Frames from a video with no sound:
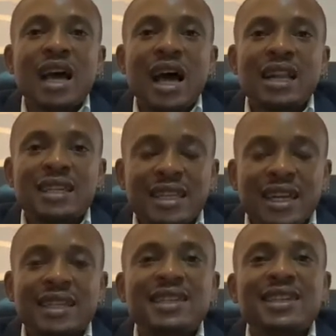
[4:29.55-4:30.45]
and
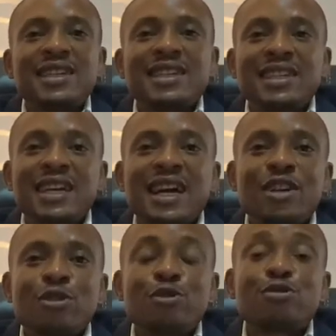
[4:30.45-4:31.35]
then they
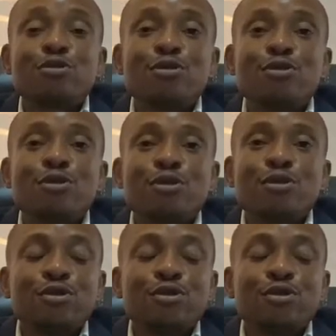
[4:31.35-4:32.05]
can also,